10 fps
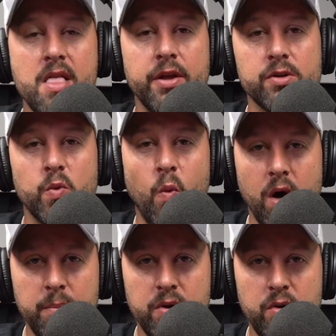There's
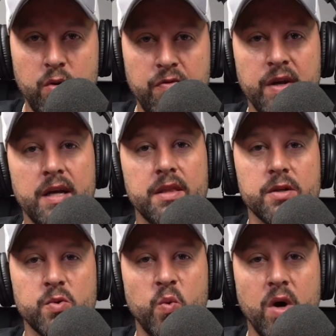one move,
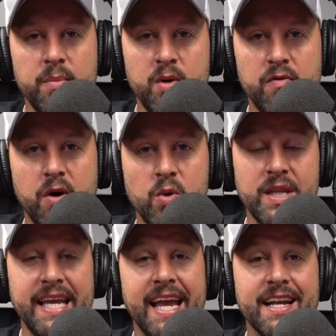there's one move
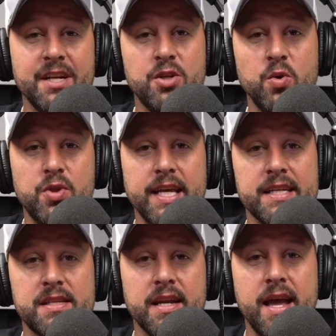only, and I do think
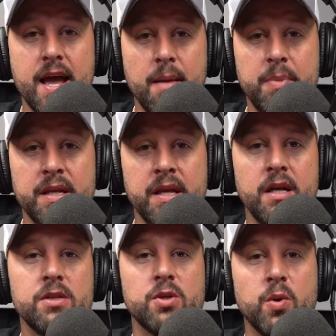it's going to happen.
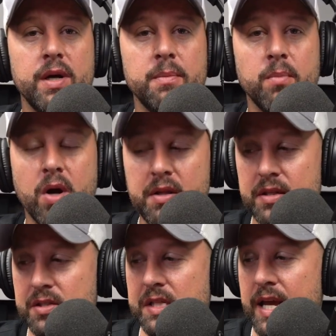So go ahead and mark
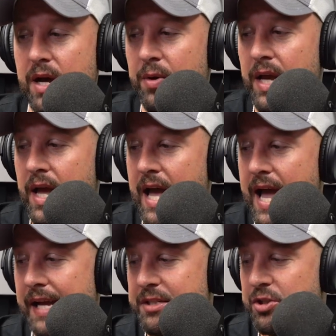this down
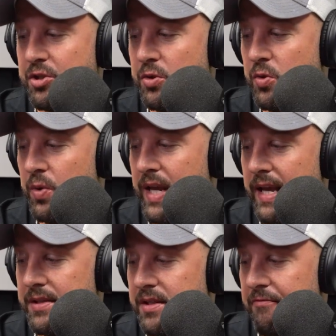as soon
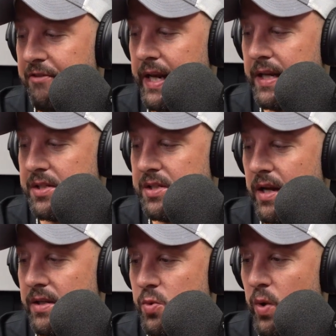as the Phoenix
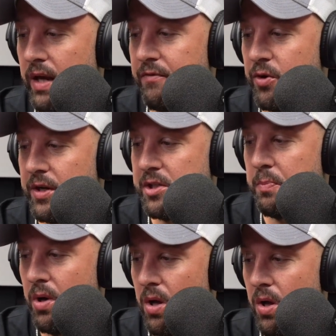Suns waive Chris
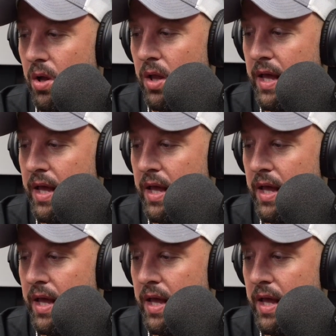Paul